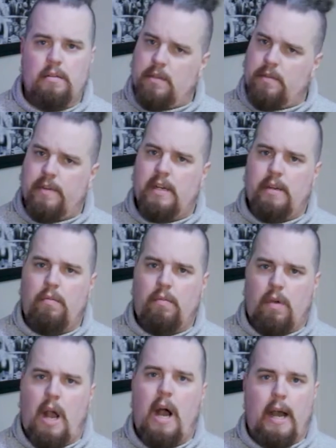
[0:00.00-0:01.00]
a very
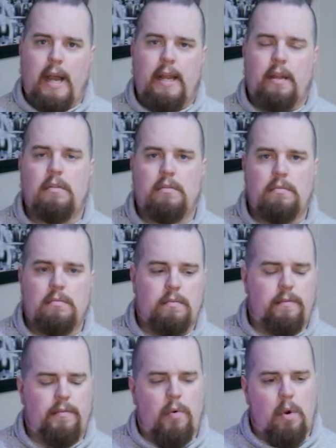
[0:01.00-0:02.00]
rye
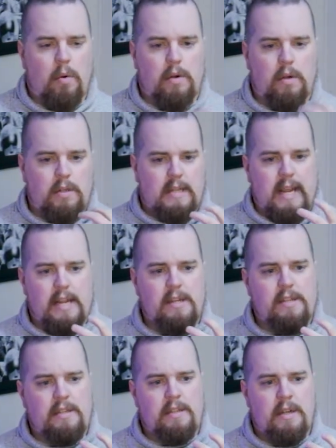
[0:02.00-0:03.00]
forward
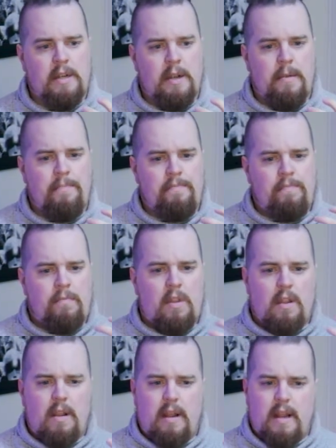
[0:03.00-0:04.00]
taste.
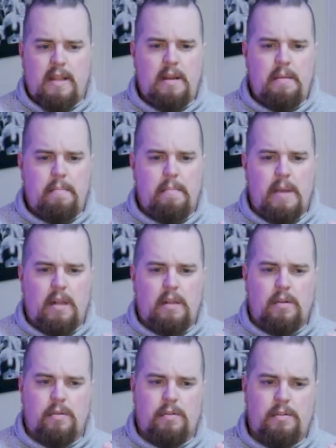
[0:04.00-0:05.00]
And then it
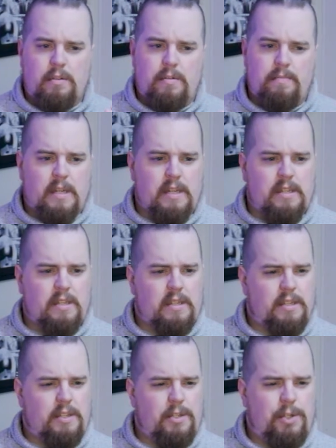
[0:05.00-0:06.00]
mellows into
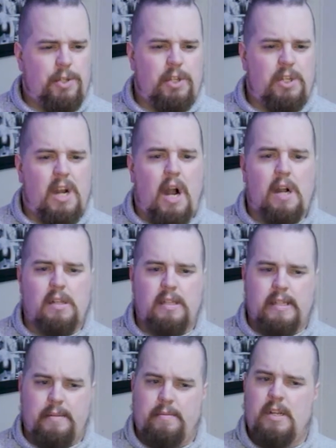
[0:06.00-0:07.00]
this
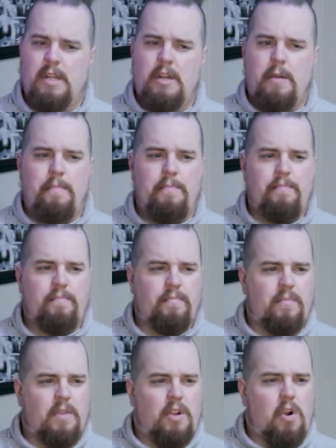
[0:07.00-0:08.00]
chocolate
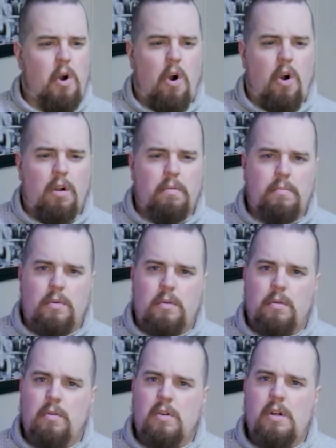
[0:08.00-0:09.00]

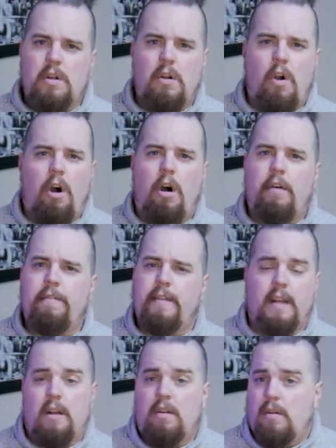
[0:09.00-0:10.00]
caramel coffee.
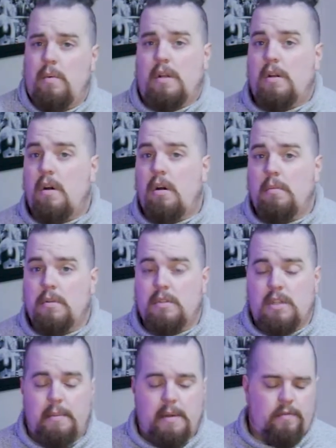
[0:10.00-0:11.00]
I don't know where the caramel's
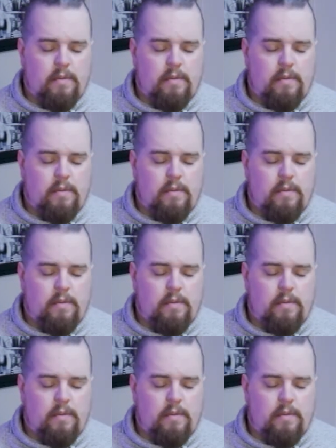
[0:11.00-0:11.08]
coming